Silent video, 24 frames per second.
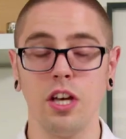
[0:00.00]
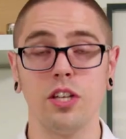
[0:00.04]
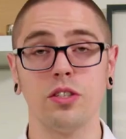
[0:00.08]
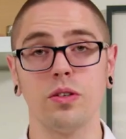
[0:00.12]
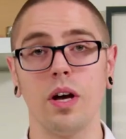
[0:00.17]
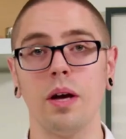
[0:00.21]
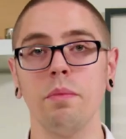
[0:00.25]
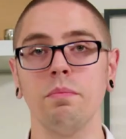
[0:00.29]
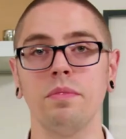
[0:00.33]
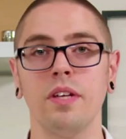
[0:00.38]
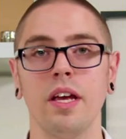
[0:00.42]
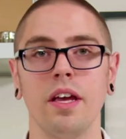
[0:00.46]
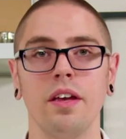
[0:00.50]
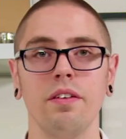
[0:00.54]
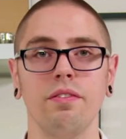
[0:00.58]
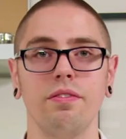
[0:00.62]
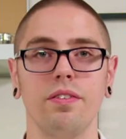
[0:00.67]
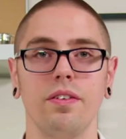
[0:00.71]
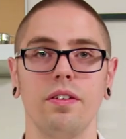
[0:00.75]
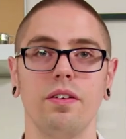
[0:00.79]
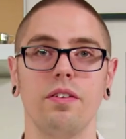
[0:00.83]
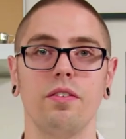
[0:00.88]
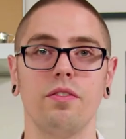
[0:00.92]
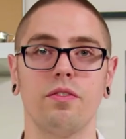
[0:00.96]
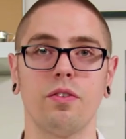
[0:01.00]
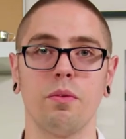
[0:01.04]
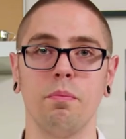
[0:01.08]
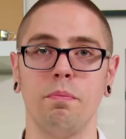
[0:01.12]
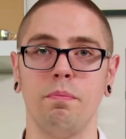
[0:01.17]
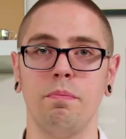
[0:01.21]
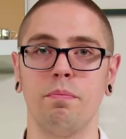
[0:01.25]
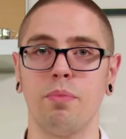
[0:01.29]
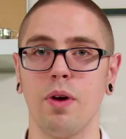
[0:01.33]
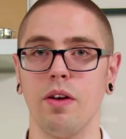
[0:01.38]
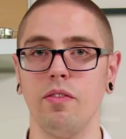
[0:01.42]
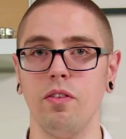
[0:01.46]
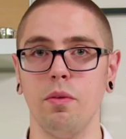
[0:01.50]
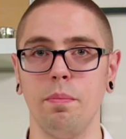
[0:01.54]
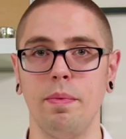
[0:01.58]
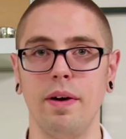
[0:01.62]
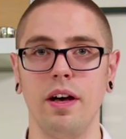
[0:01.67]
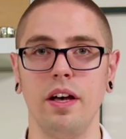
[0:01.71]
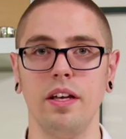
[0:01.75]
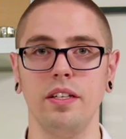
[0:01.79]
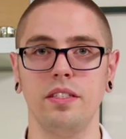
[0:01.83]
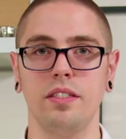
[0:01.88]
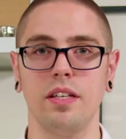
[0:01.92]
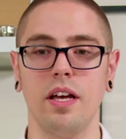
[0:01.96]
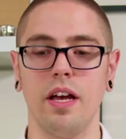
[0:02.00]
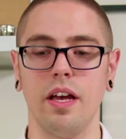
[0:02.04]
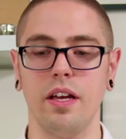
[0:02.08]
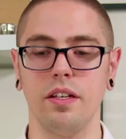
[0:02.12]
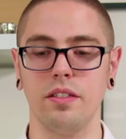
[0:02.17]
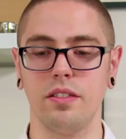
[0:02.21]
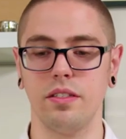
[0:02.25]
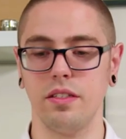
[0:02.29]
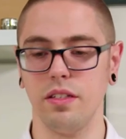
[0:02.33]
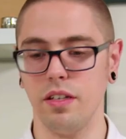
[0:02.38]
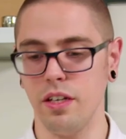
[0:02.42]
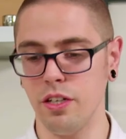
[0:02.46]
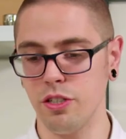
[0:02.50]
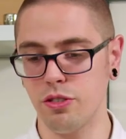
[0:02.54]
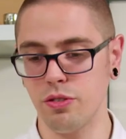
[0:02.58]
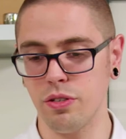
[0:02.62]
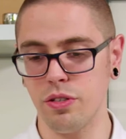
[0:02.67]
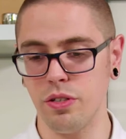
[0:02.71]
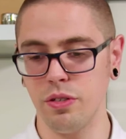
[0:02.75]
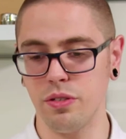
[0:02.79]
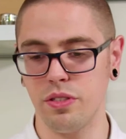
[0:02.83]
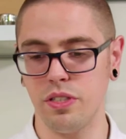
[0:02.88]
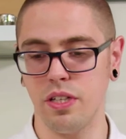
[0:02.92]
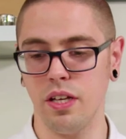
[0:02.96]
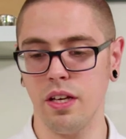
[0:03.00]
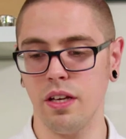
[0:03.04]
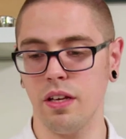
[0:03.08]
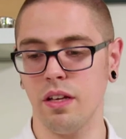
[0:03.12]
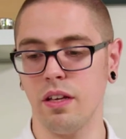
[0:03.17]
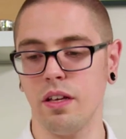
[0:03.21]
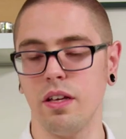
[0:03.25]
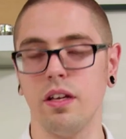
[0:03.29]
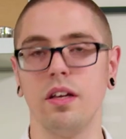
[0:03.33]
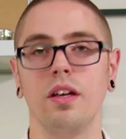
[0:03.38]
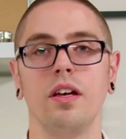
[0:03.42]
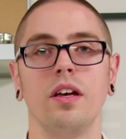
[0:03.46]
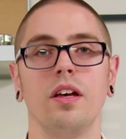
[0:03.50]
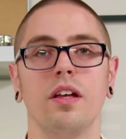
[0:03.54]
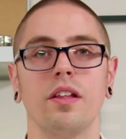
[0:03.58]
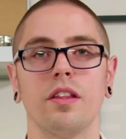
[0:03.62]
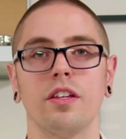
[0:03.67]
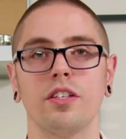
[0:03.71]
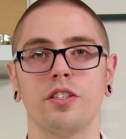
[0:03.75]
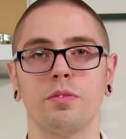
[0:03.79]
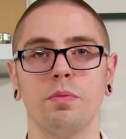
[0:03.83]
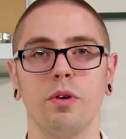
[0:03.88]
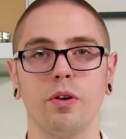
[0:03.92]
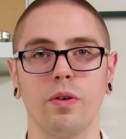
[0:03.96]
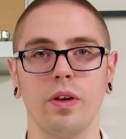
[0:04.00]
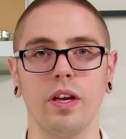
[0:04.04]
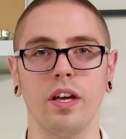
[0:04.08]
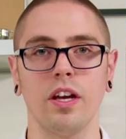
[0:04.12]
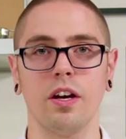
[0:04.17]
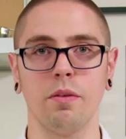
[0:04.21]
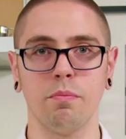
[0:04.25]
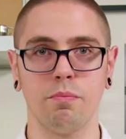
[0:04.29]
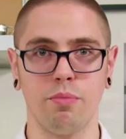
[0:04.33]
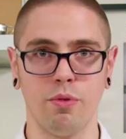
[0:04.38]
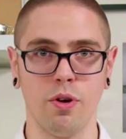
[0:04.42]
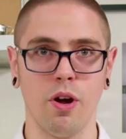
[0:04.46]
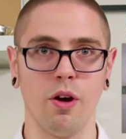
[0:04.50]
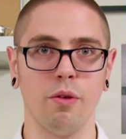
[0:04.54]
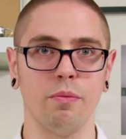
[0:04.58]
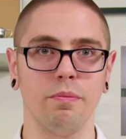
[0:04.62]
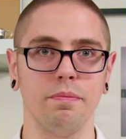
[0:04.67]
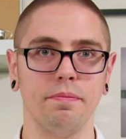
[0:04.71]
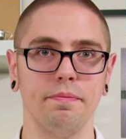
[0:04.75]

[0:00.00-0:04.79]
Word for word: So I'm Dave from Breville Polyscience introducing the Smoking Gun Pro.